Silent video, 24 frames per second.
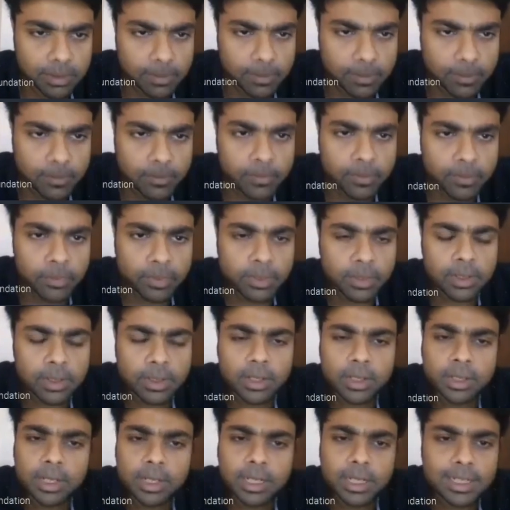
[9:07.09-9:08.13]
level.
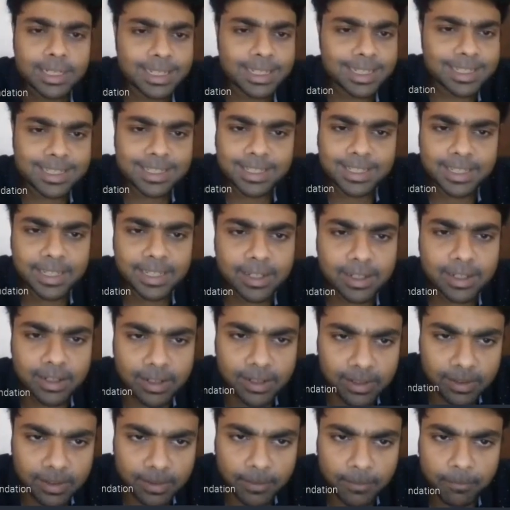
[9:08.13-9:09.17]
Next,
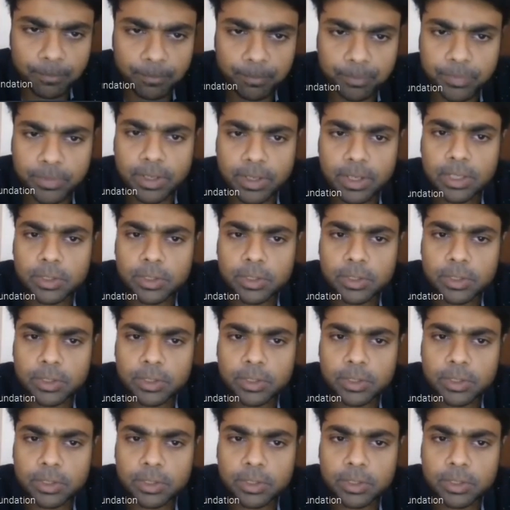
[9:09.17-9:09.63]
CRR.